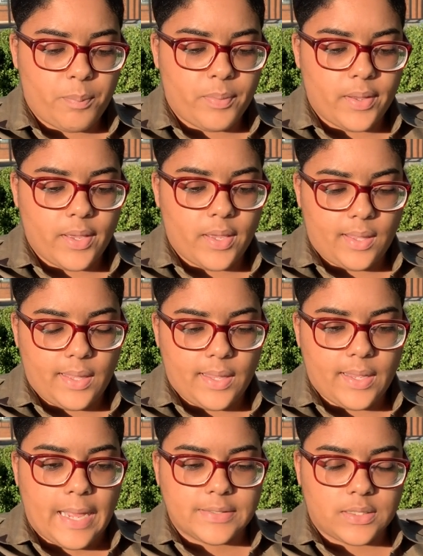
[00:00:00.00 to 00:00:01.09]
But
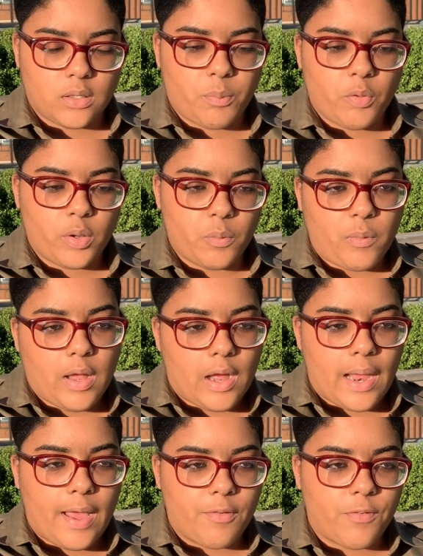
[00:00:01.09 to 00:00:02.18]
it got to the point where
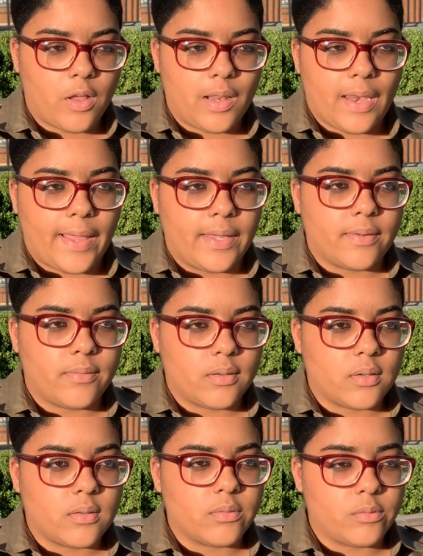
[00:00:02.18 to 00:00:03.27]
I felt like,
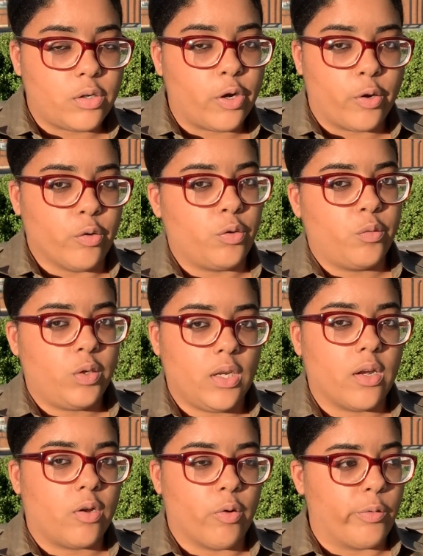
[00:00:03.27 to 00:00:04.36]
girl, you need
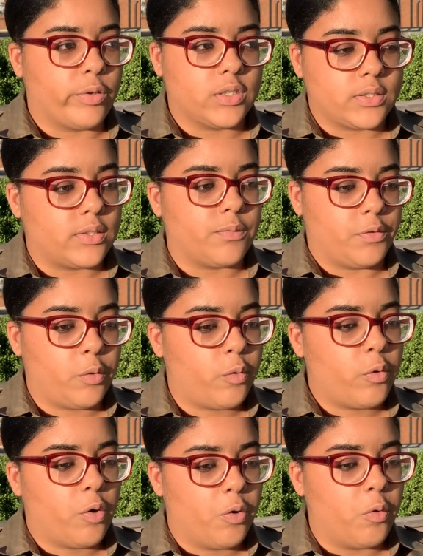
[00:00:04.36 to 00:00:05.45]
to go. Because if you
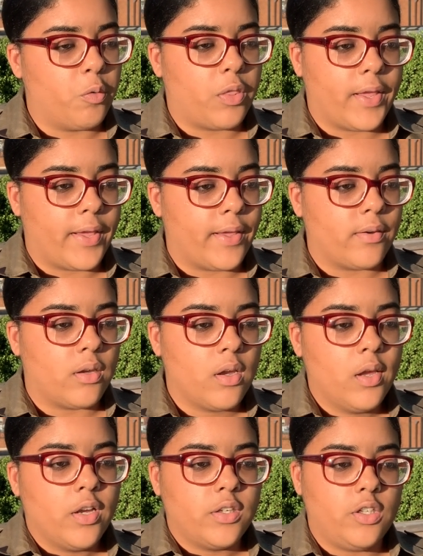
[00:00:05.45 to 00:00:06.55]
don't go, then
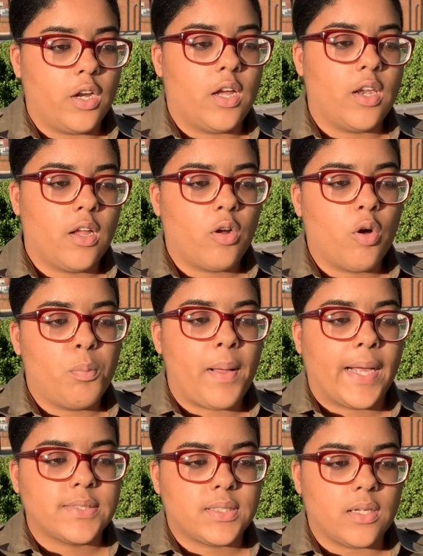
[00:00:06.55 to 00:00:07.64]
you're going to go
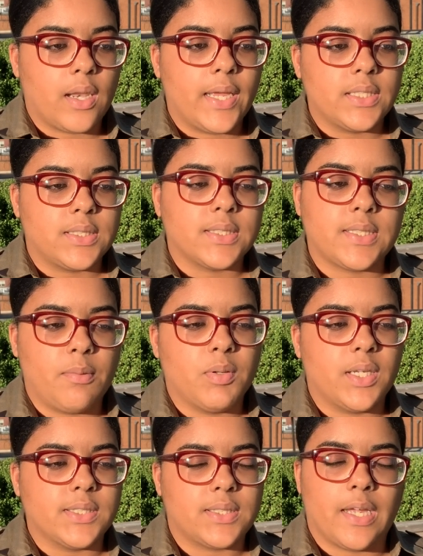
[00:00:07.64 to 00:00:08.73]
back to, like, the same
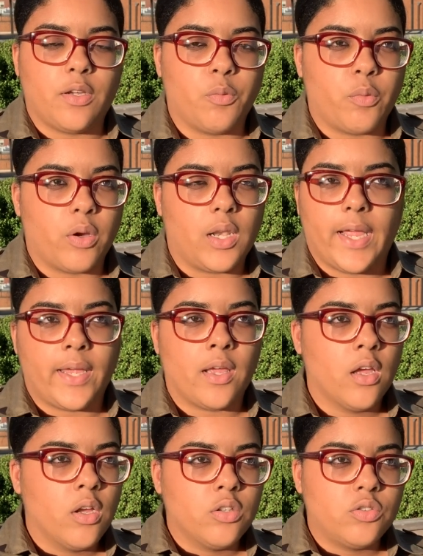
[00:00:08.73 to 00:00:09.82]
list that you were, like,
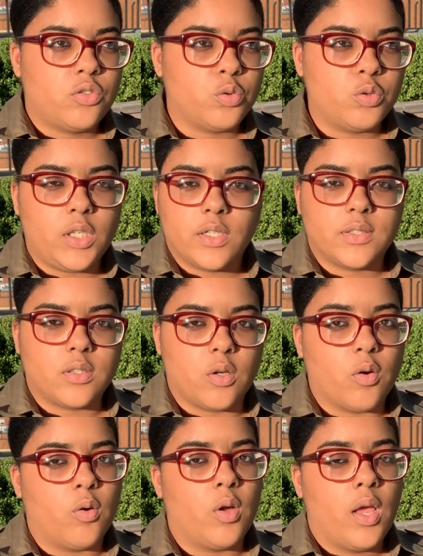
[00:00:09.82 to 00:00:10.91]
2 years
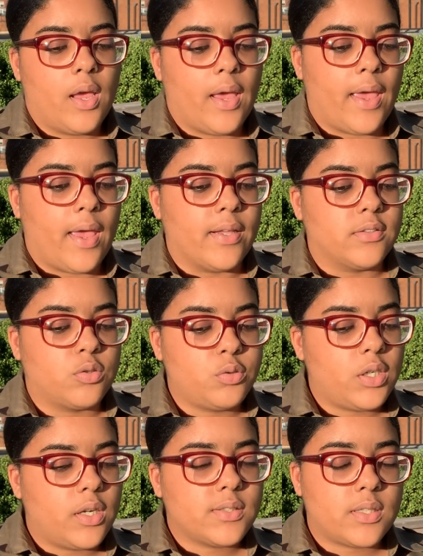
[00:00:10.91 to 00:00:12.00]
ago. And 2
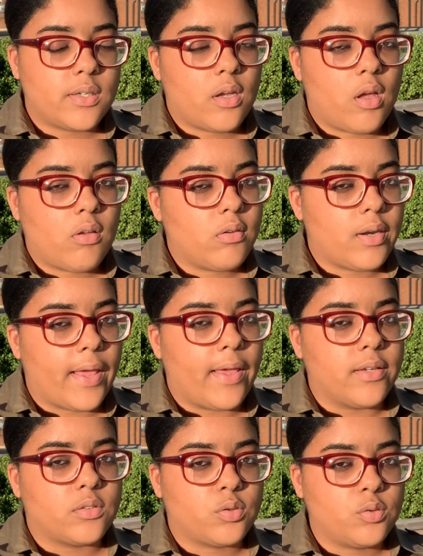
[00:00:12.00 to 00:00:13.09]
years ago,
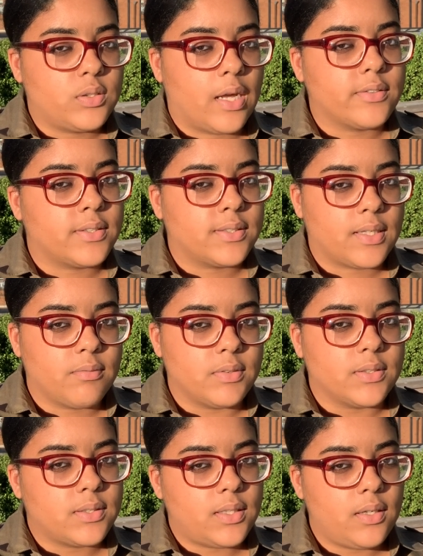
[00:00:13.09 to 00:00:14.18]
like,
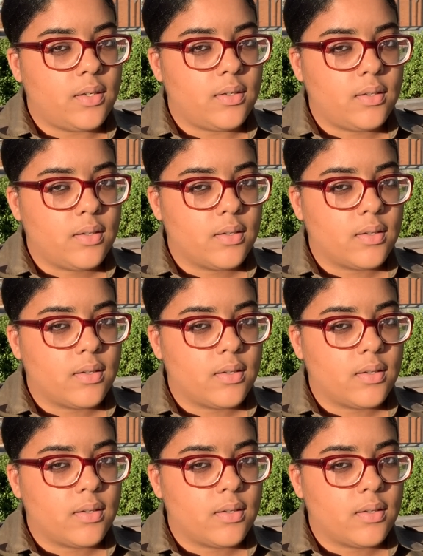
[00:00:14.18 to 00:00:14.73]
2017,